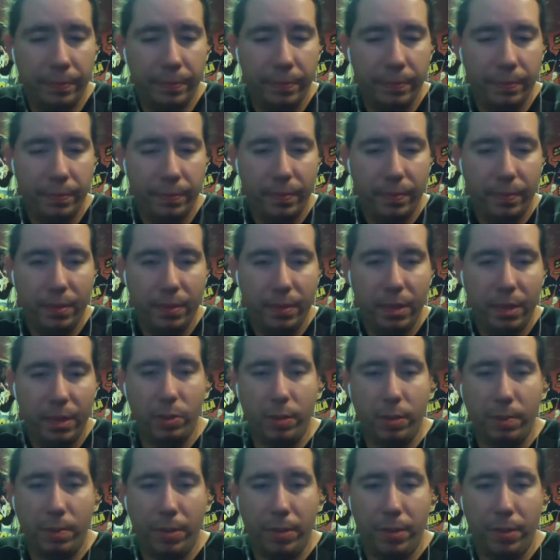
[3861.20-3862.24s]
Yeah. This was
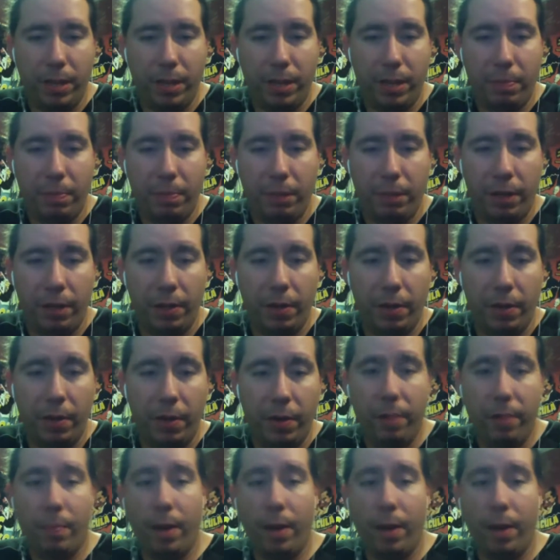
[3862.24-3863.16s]
a big blunder, and